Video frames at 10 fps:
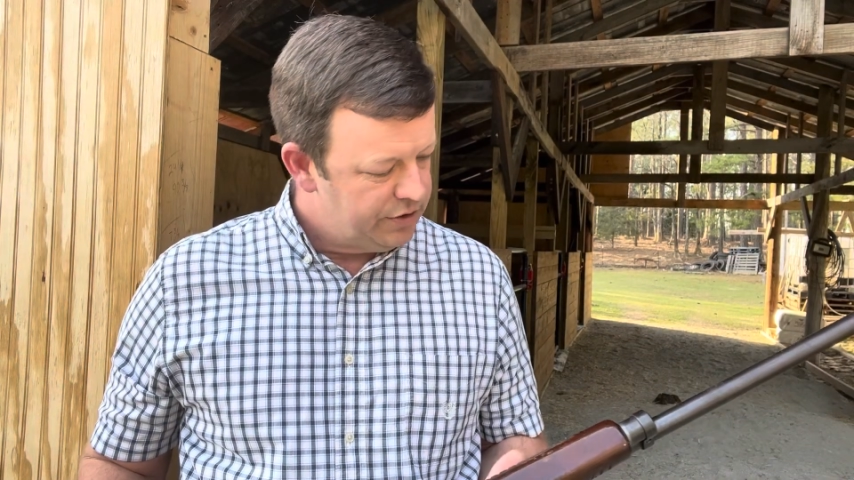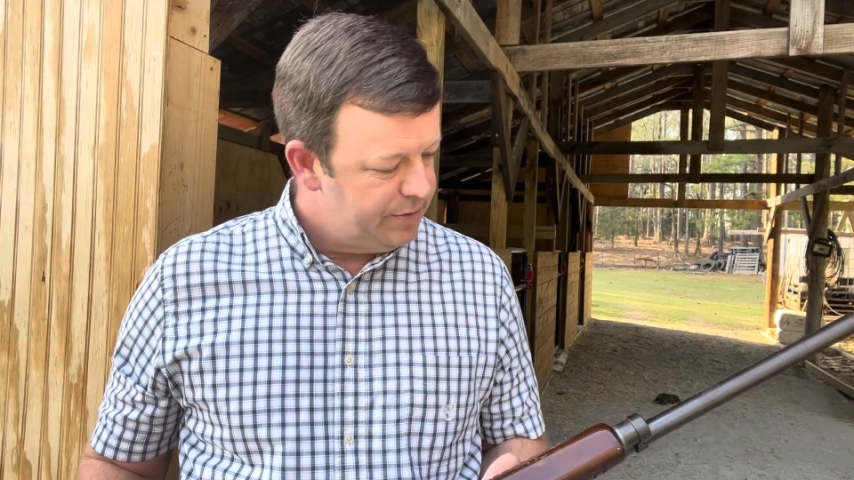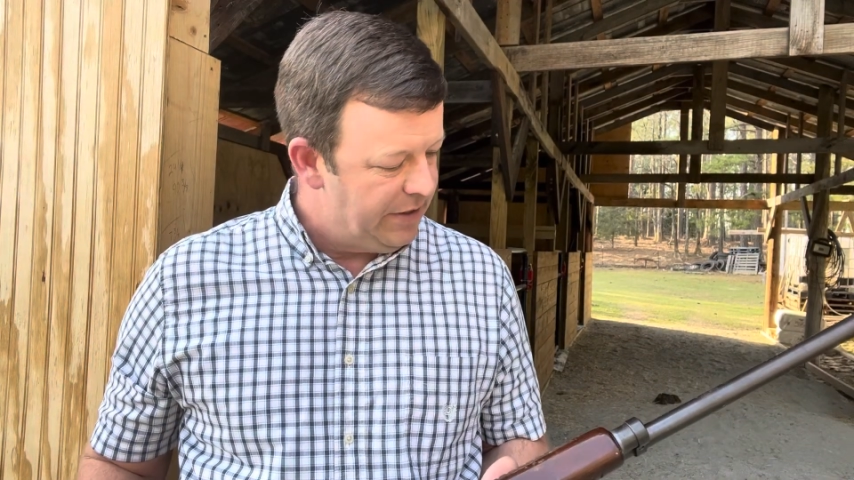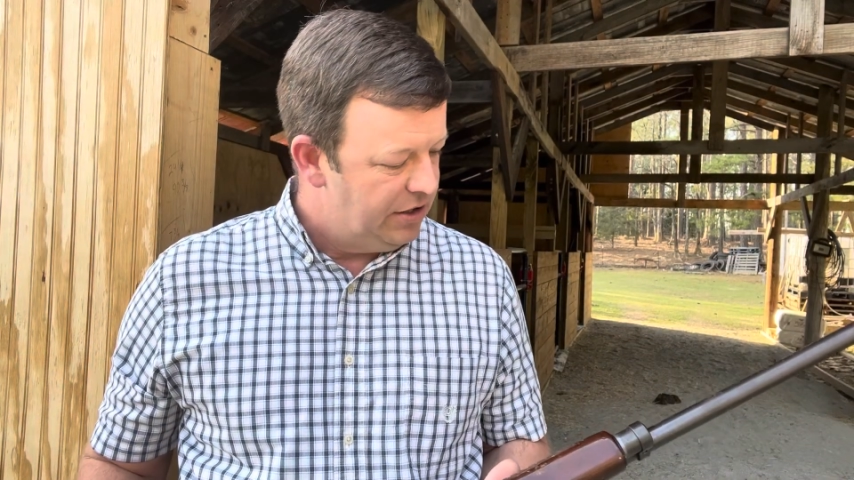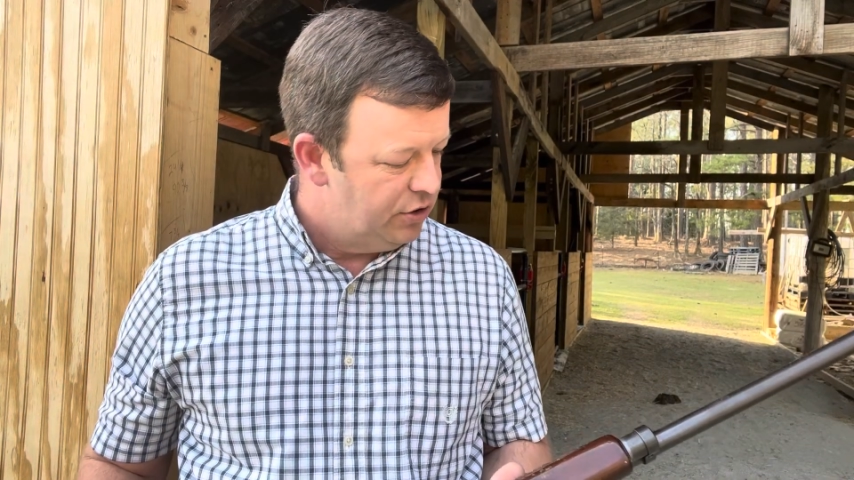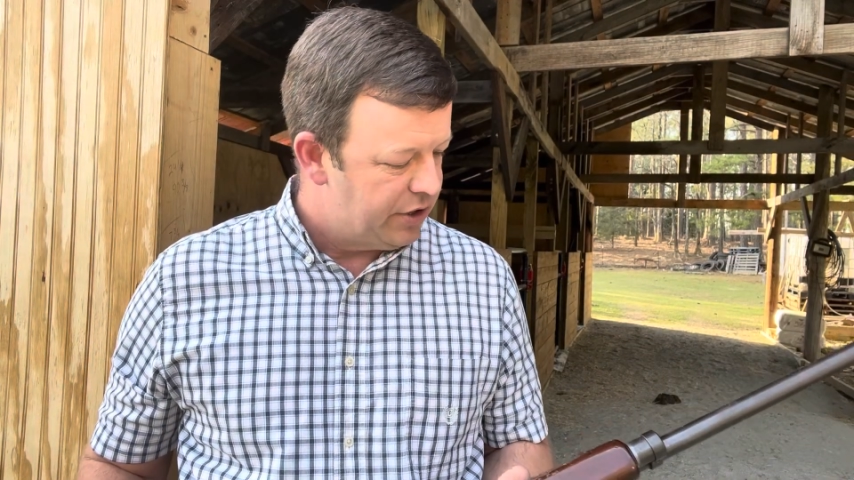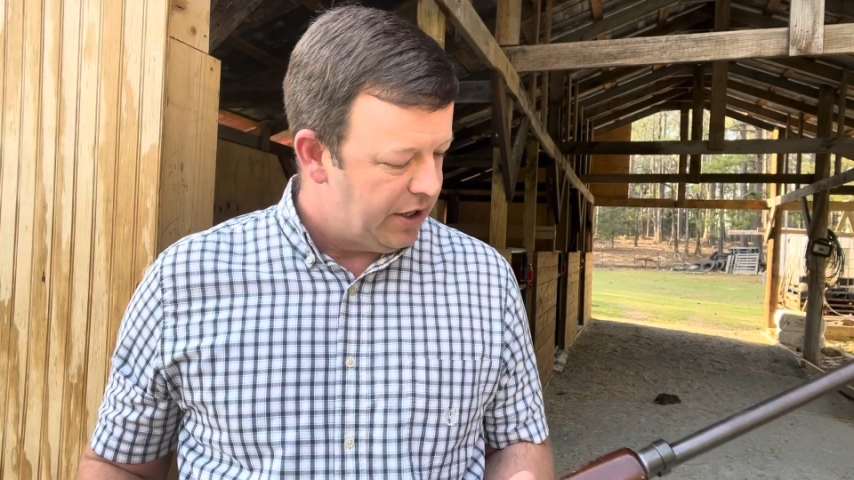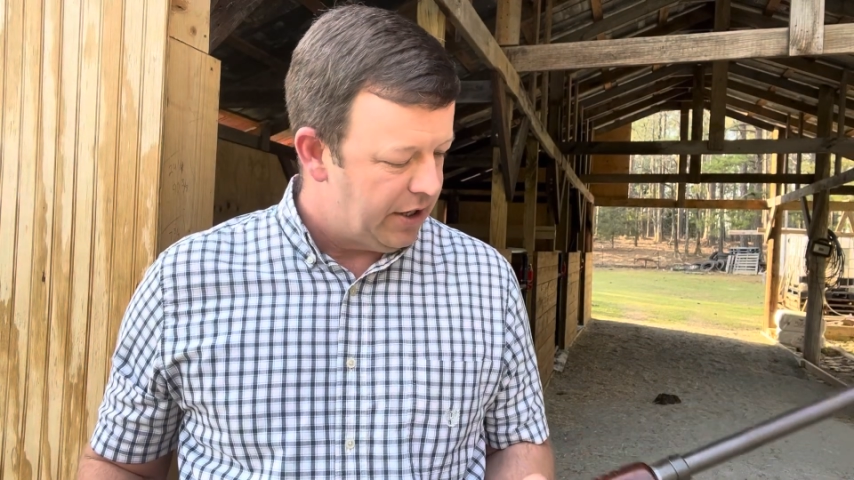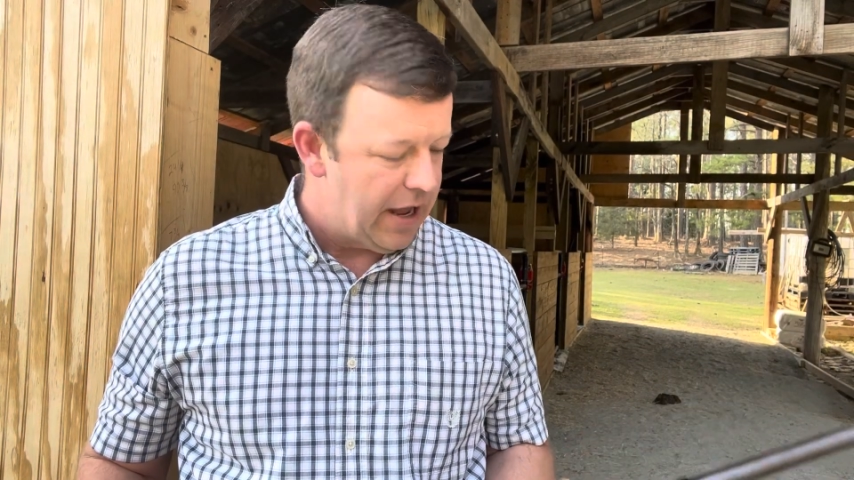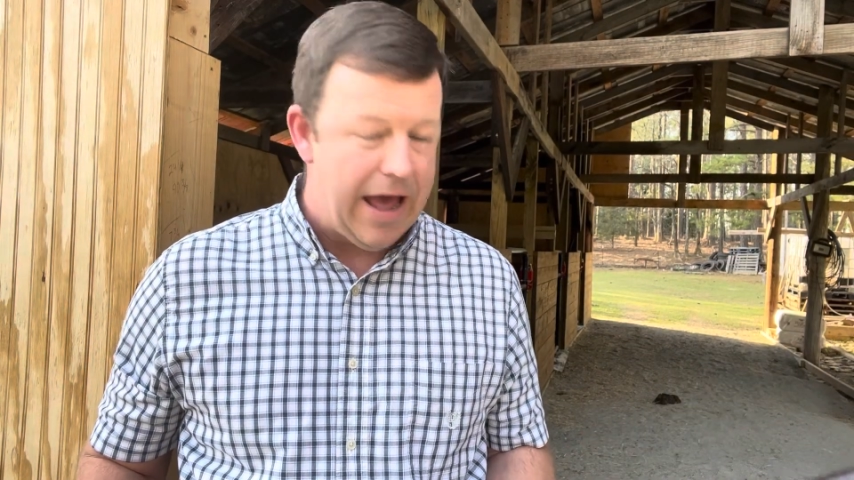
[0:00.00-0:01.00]
to be
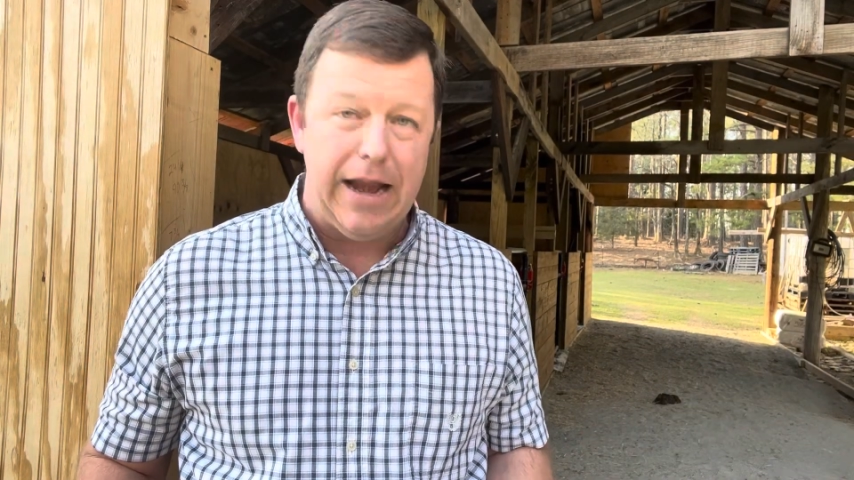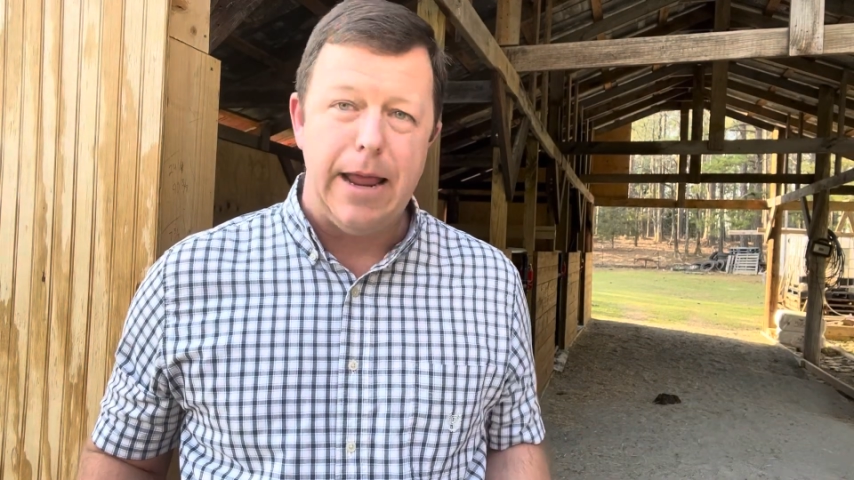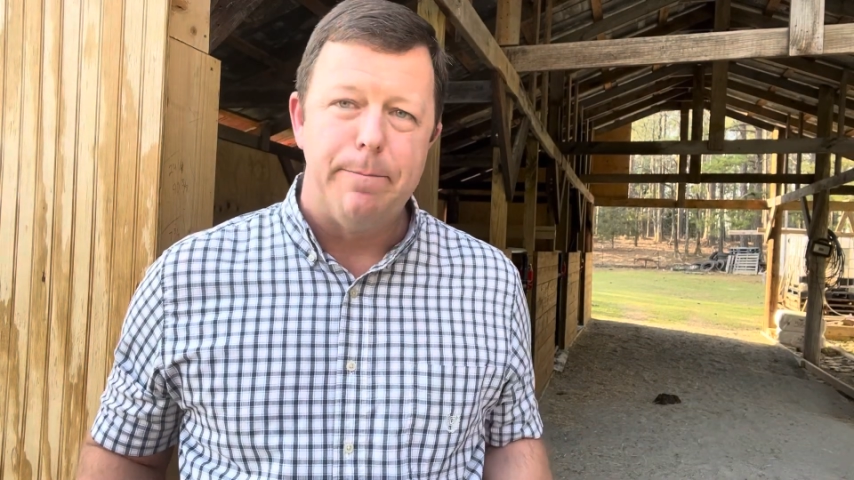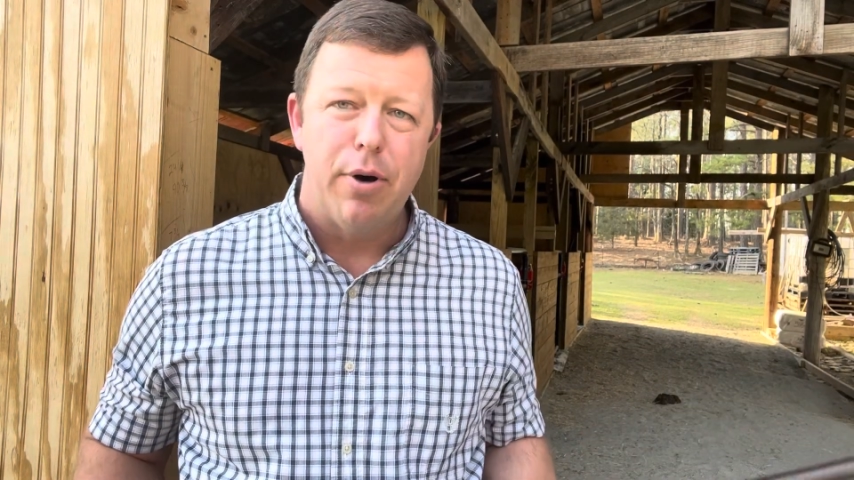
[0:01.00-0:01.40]
looking at a